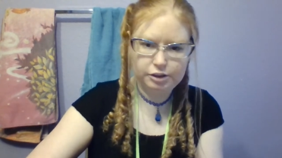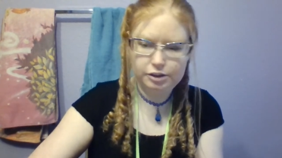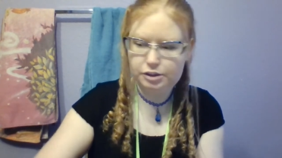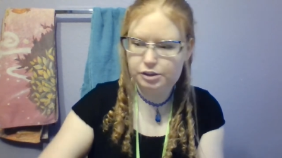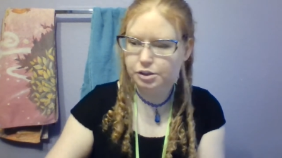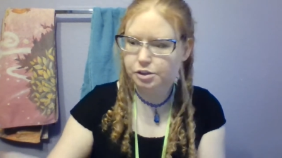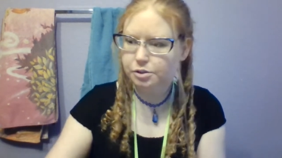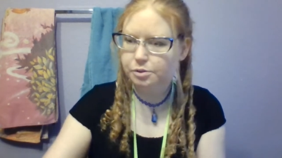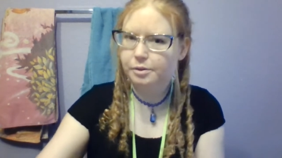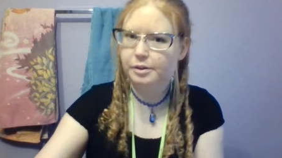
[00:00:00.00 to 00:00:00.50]

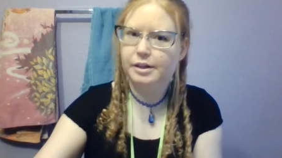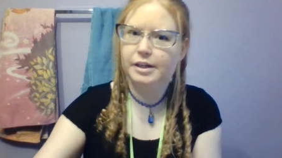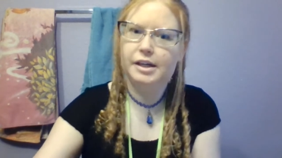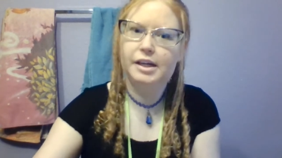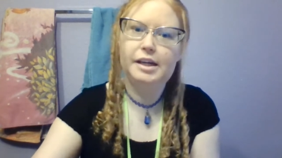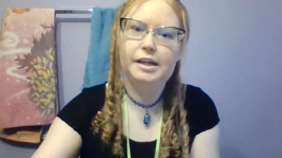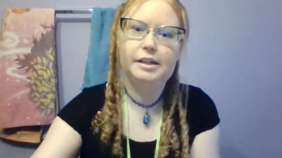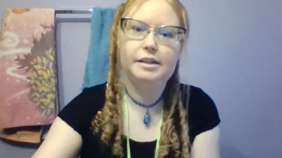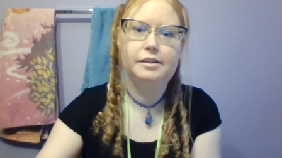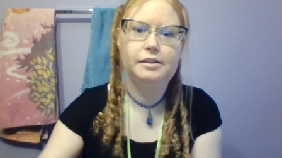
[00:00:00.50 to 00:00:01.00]
to
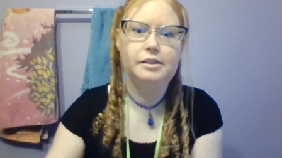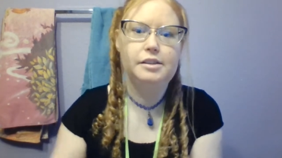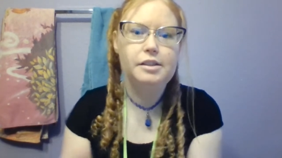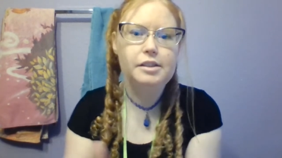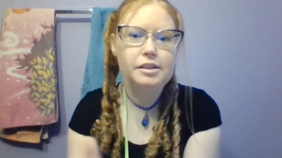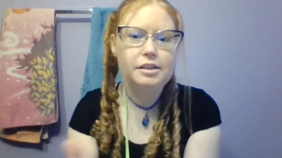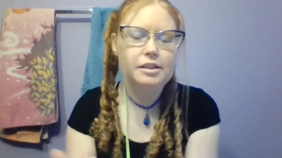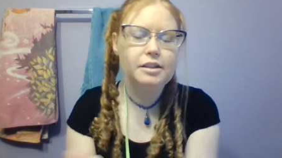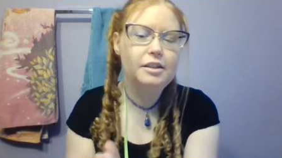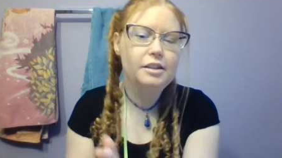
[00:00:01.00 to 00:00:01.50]
it,
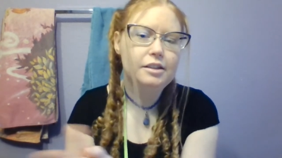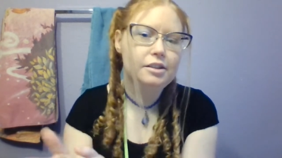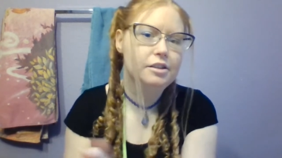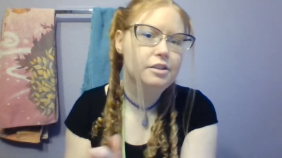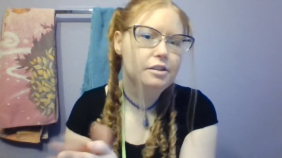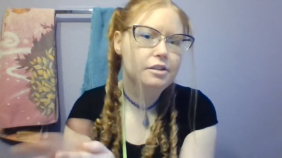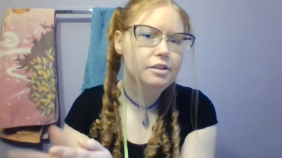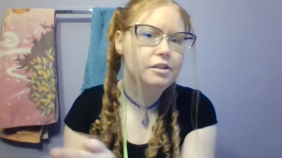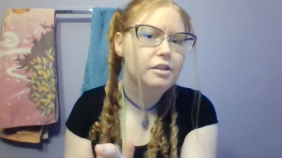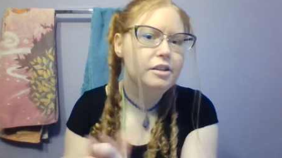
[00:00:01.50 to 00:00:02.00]

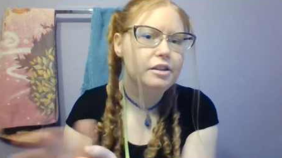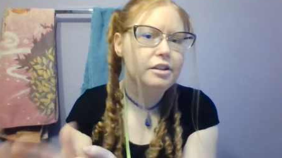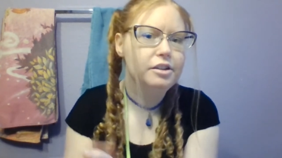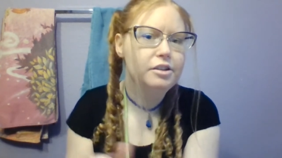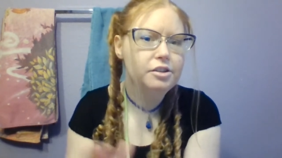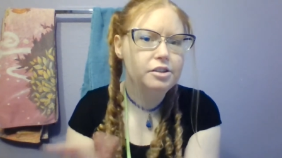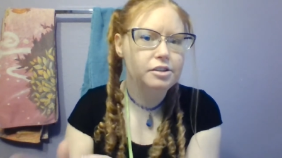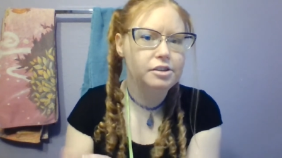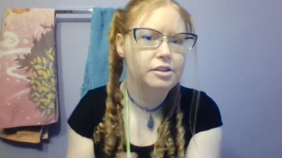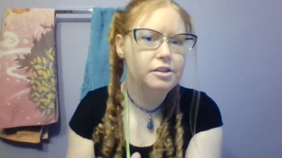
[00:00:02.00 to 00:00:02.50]

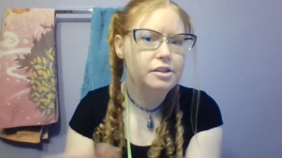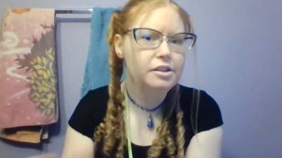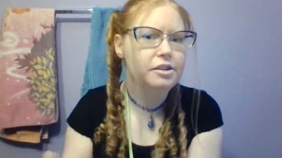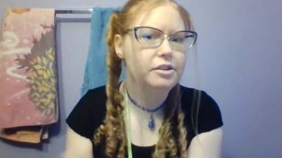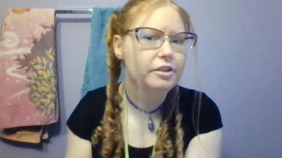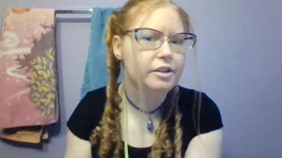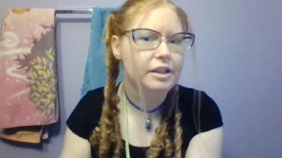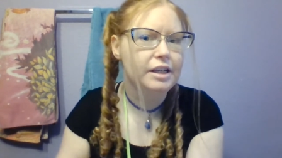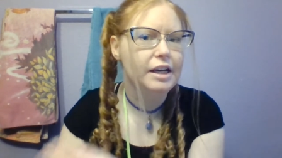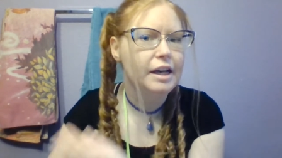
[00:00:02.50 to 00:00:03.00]
just
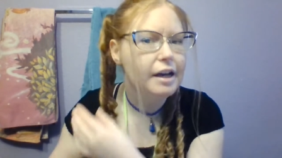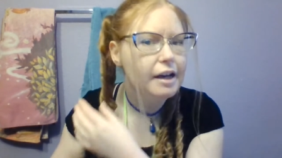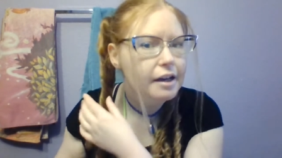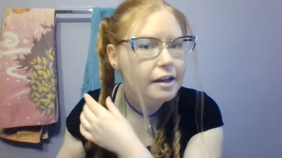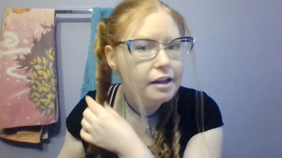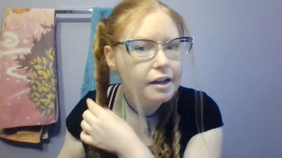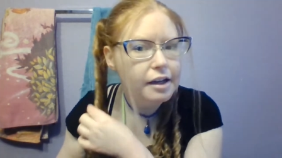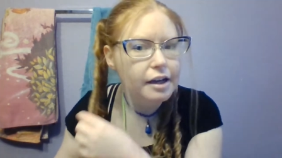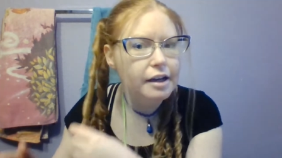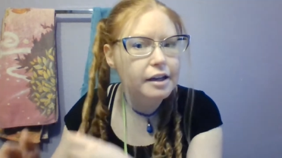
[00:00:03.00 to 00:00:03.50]
near
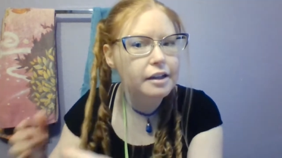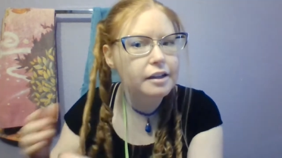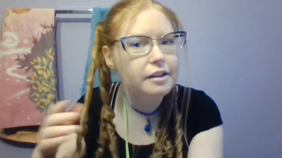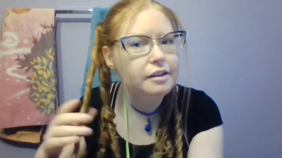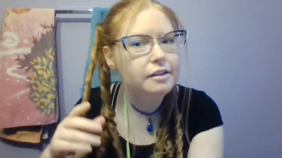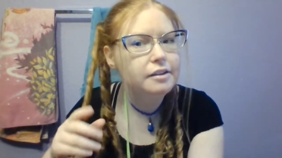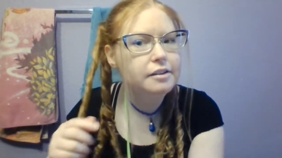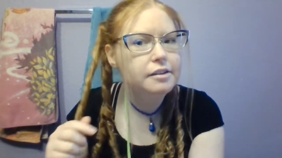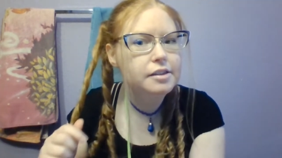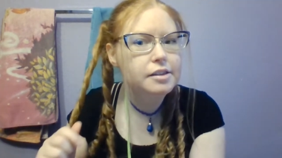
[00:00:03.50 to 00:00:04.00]
the
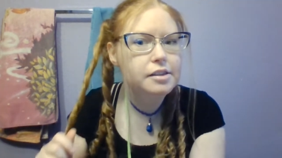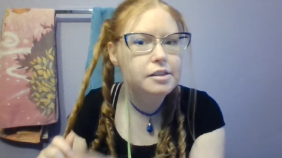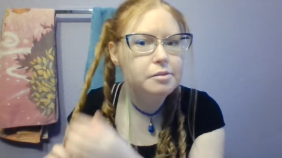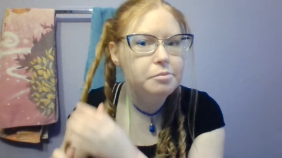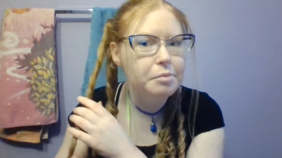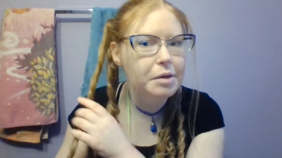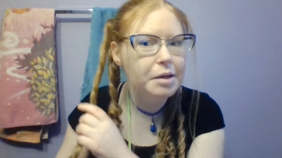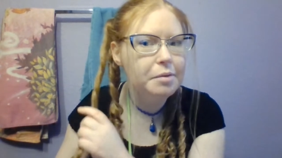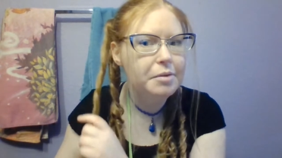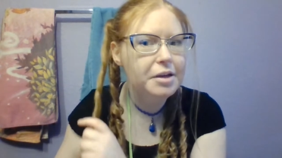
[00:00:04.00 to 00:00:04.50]
ends,
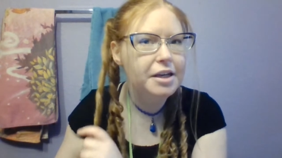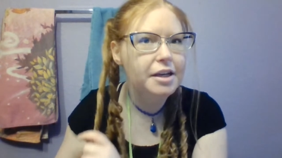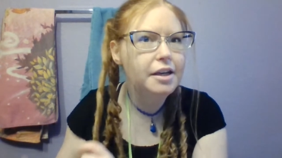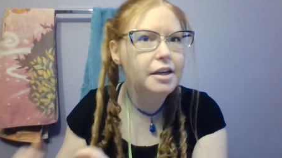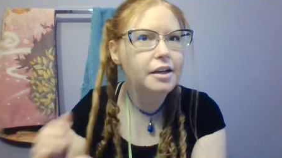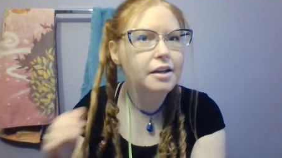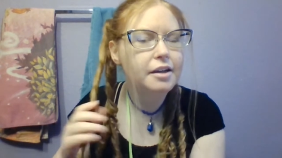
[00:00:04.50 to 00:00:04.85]
maybe.